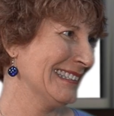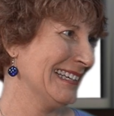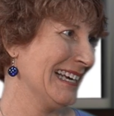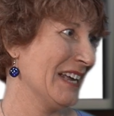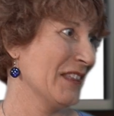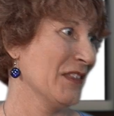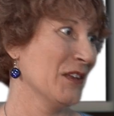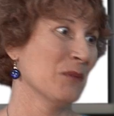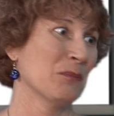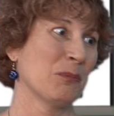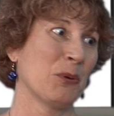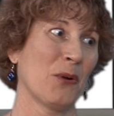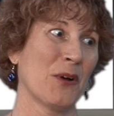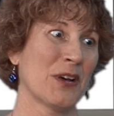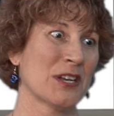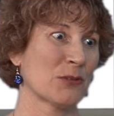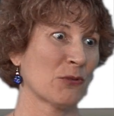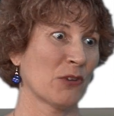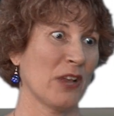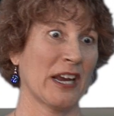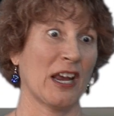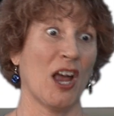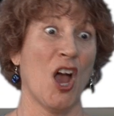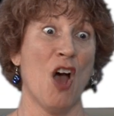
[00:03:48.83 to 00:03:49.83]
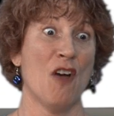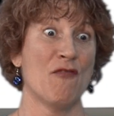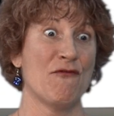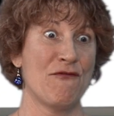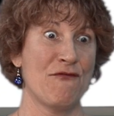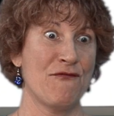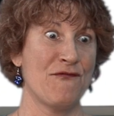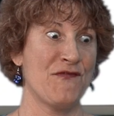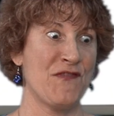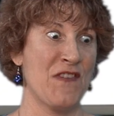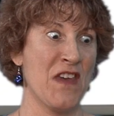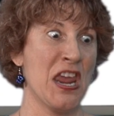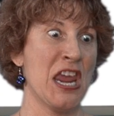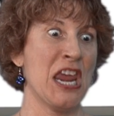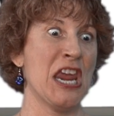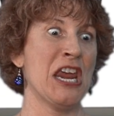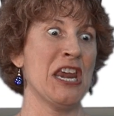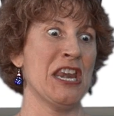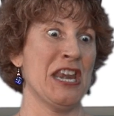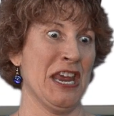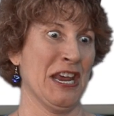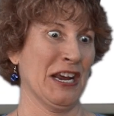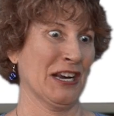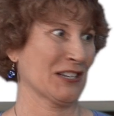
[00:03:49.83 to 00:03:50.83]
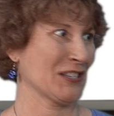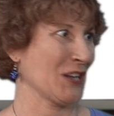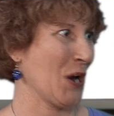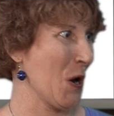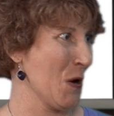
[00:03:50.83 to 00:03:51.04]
And the employees were like, Phoenix.